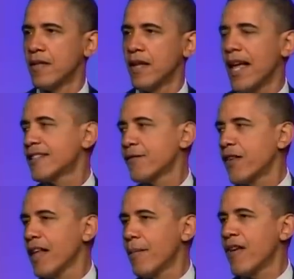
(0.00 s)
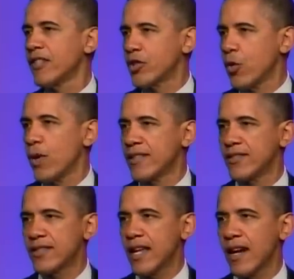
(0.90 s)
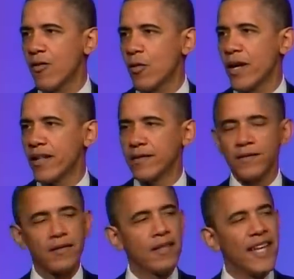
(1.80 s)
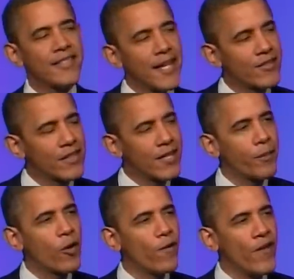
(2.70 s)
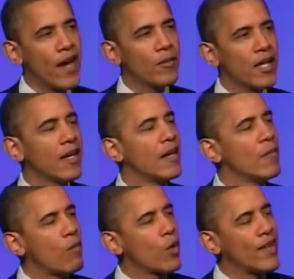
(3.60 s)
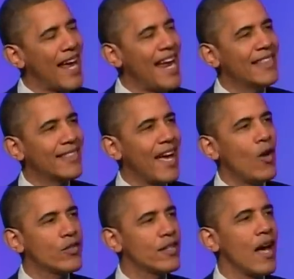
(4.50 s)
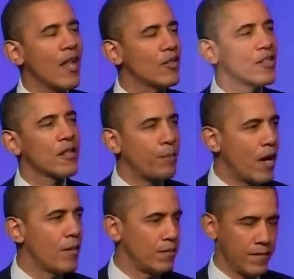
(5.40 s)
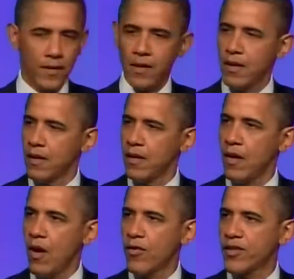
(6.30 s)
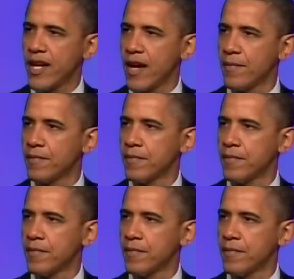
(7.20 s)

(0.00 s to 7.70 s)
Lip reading: They'll have to fill up every 2 weeks instead of every week. That saves the typical family more than $8,000 at the pump over time.